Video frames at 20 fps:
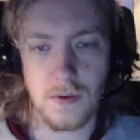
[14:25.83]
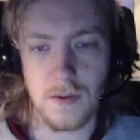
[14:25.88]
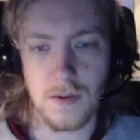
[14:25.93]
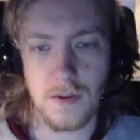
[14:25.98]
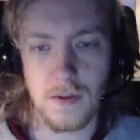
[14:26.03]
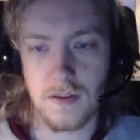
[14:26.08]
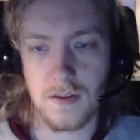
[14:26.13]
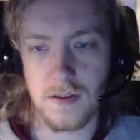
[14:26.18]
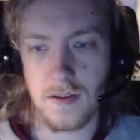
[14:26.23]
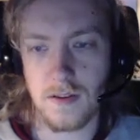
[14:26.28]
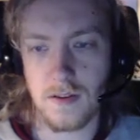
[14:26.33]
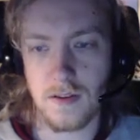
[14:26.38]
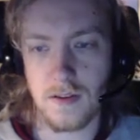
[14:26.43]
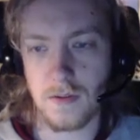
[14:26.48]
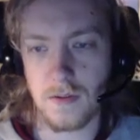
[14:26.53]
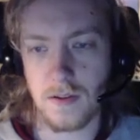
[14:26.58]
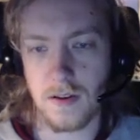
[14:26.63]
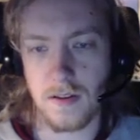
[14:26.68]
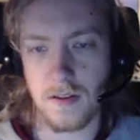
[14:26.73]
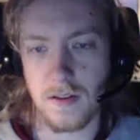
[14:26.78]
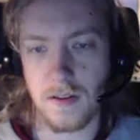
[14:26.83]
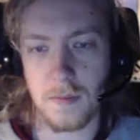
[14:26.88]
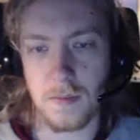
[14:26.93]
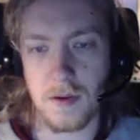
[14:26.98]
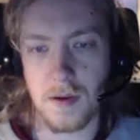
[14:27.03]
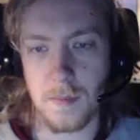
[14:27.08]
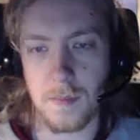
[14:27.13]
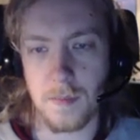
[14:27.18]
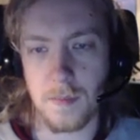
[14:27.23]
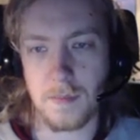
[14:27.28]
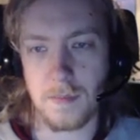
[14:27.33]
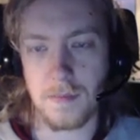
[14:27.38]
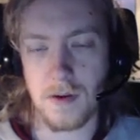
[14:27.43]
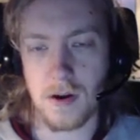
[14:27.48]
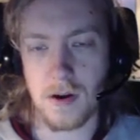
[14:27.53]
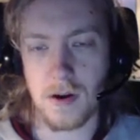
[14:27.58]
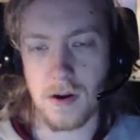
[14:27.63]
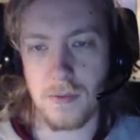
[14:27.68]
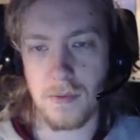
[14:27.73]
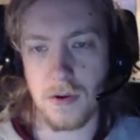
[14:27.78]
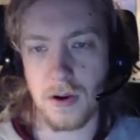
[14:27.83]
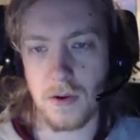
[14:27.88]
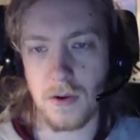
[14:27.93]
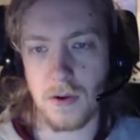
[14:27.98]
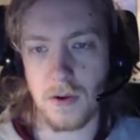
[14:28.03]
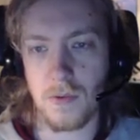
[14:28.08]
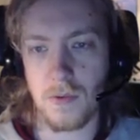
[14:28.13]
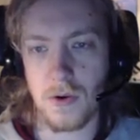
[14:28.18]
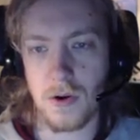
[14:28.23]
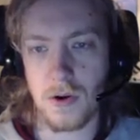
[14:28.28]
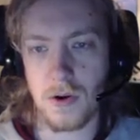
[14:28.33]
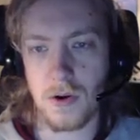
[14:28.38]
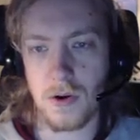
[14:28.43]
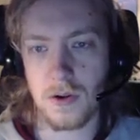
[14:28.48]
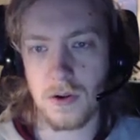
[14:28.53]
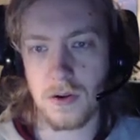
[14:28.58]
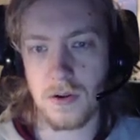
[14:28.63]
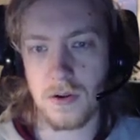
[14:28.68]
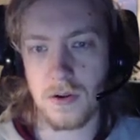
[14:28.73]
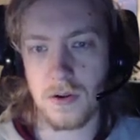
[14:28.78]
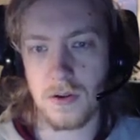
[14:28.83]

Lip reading: This only needs to become a Dark Poliwhirl.